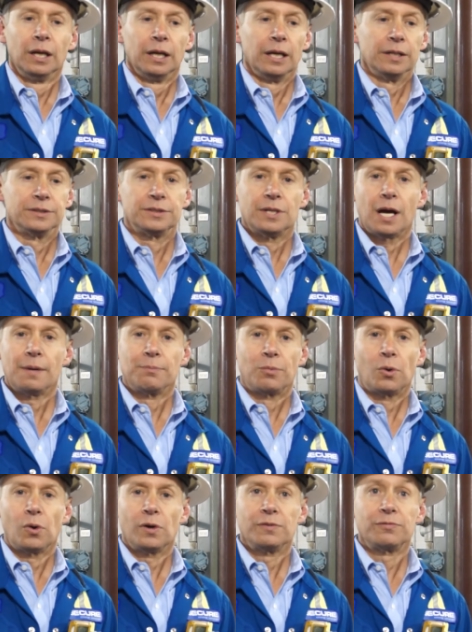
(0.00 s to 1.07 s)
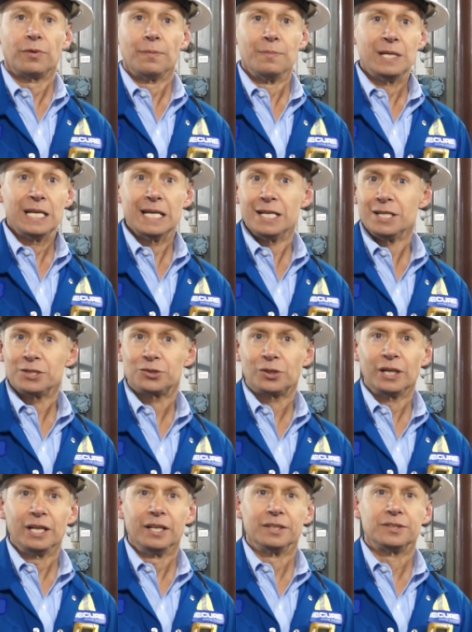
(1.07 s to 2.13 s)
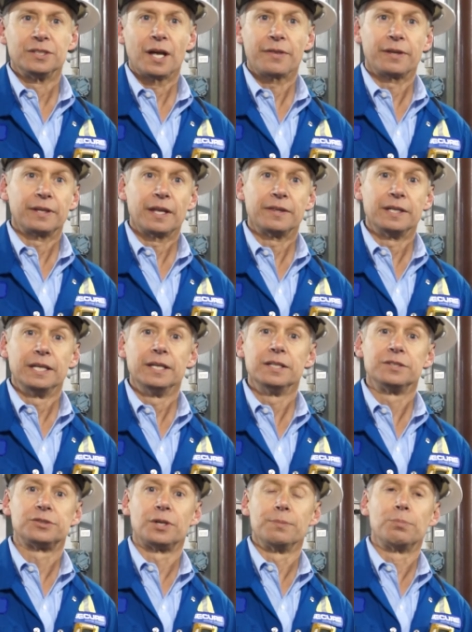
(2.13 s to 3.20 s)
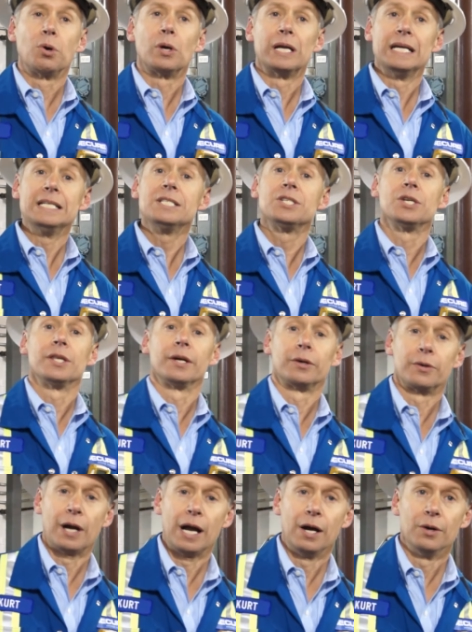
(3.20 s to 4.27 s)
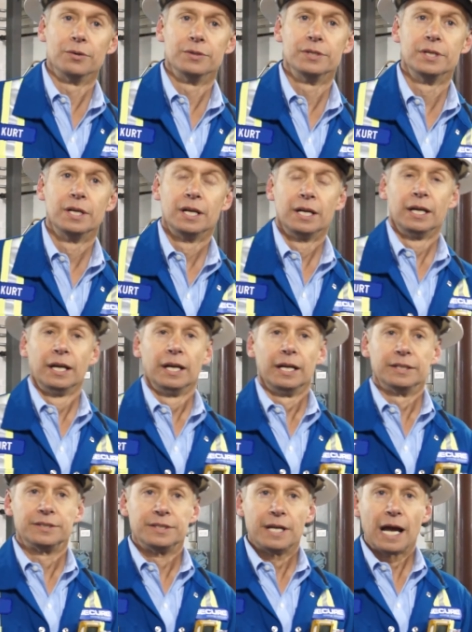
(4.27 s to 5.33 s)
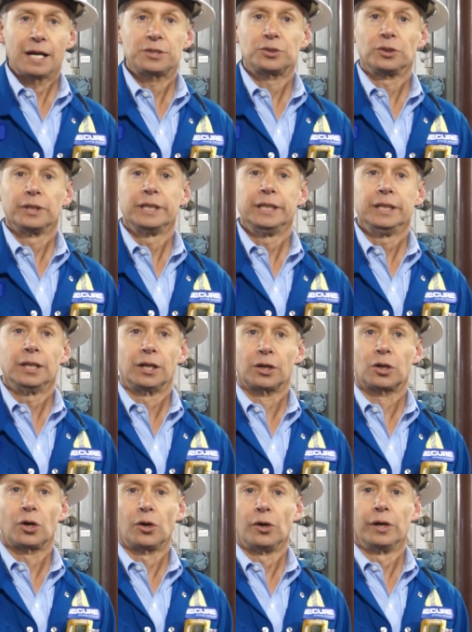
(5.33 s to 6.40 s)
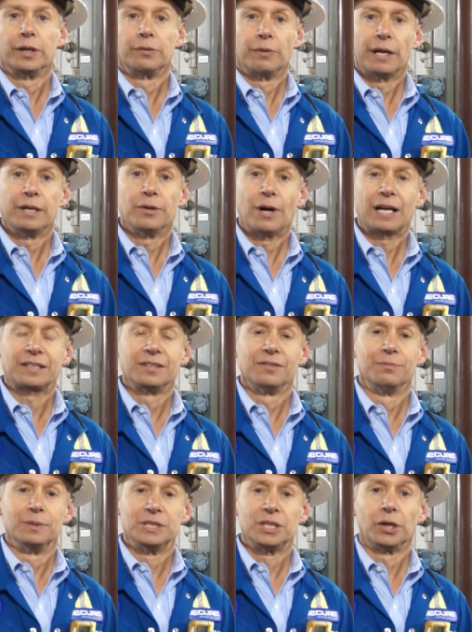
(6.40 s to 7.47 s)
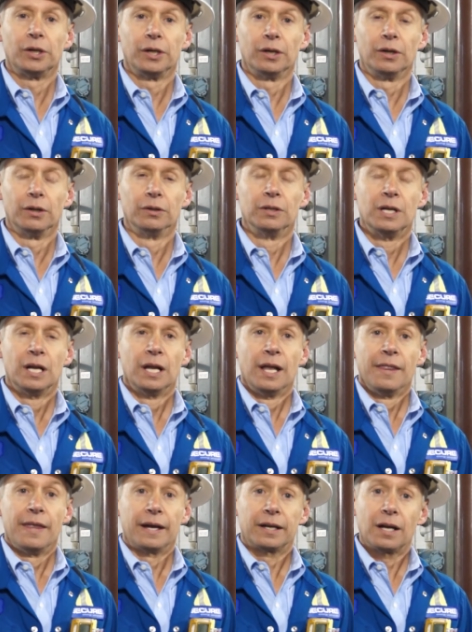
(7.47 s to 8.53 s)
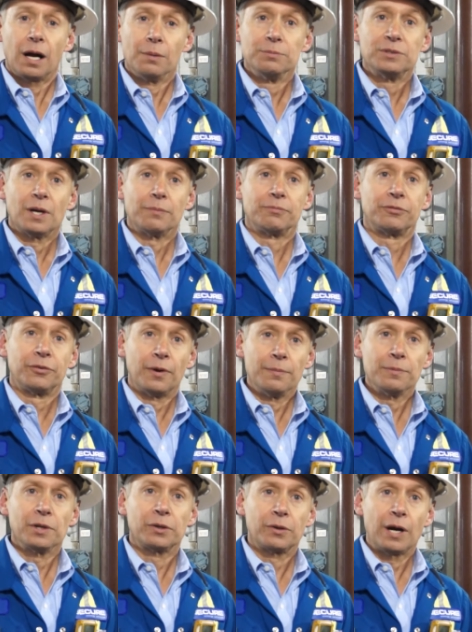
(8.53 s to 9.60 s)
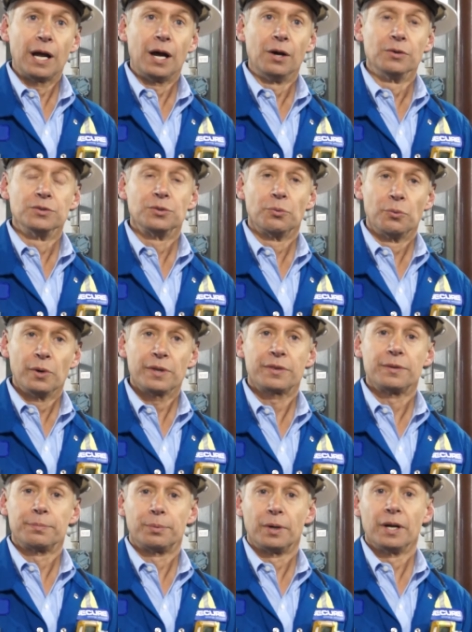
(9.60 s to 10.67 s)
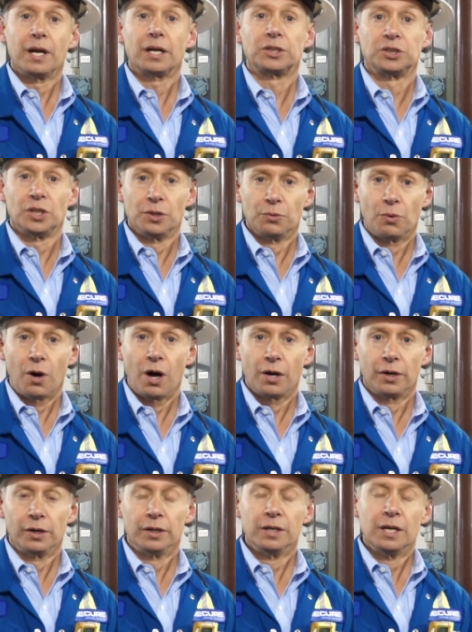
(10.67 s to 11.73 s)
It's not born from the industry, it's nothing that the industry put into the ground. It's naturally occurring radioactive material that comes up from the ground with the production water.